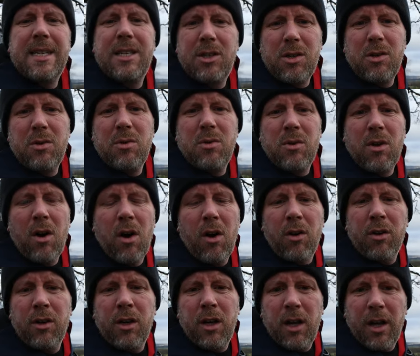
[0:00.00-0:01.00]
soon
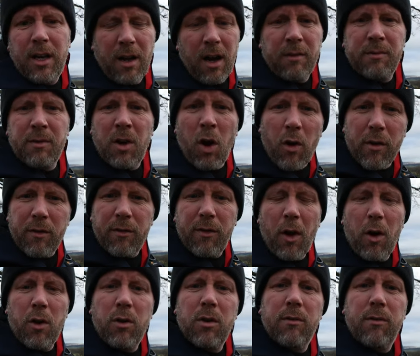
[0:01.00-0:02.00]
on an
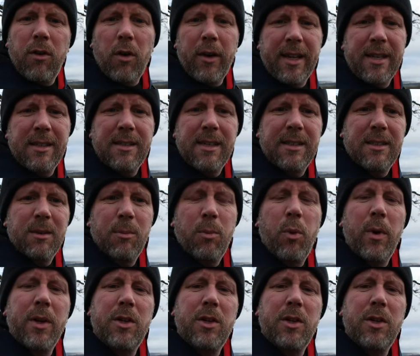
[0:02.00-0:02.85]
iPhone vlogging setup,